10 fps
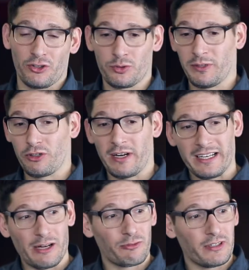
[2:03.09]
also been great.
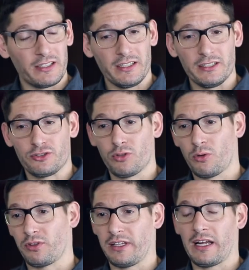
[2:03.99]
And I really
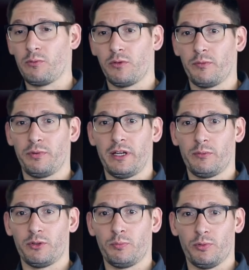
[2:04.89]
don't think I would have been
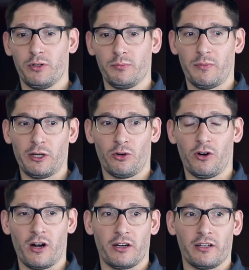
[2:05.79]
able to put my whole
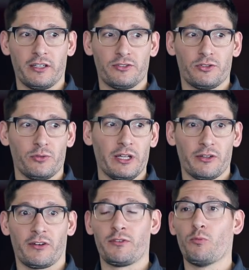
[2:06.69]
heart into
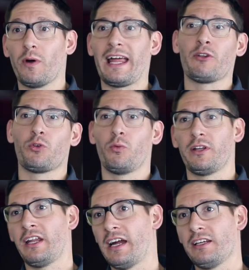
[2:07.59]
either of them without the
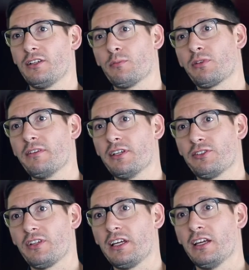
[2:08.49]
one that I had done
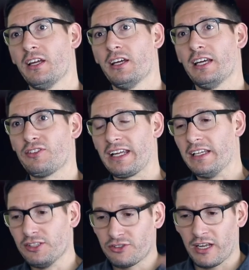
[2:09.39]
previously. It's like
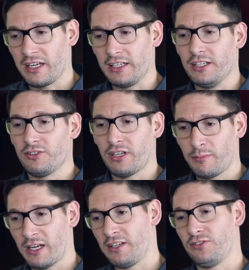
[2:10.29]
each time, each
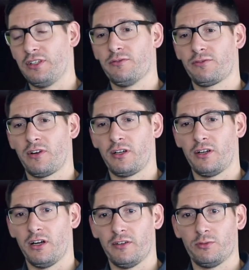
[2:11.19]
time that I sit in
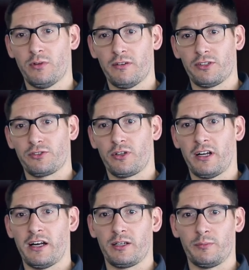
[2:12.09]
front of whoever's going
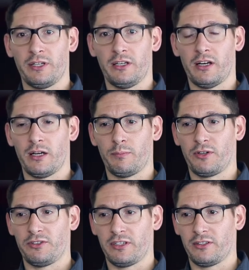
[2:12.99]
to hire me on a
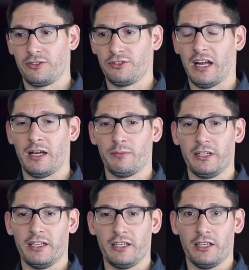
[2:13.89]
particular job,
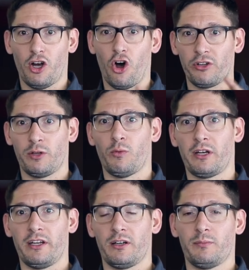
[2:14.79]
it all they
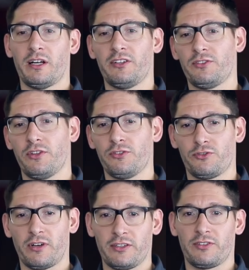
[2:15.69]
want to hear about is the
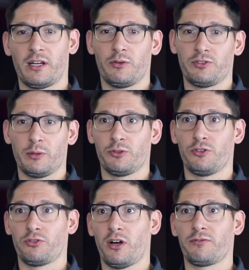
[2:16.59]
strengths that I was able to
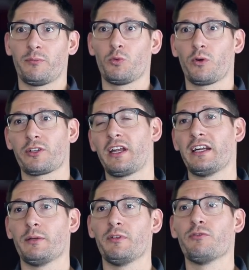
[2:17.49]
draw from the work that I
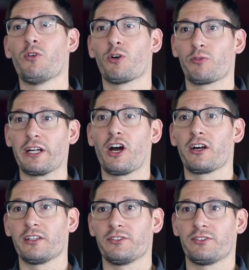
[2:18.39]
did before,
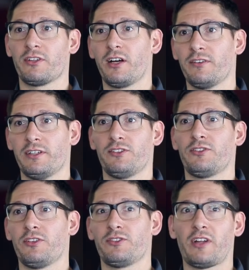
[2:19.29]
regardless of
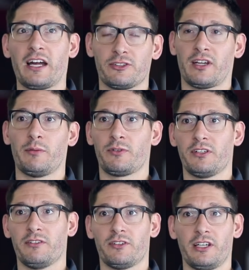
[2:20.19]
its style, type, or
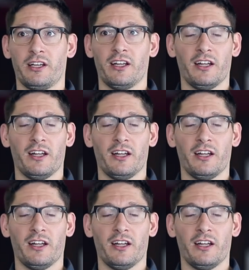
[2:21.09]
delivery,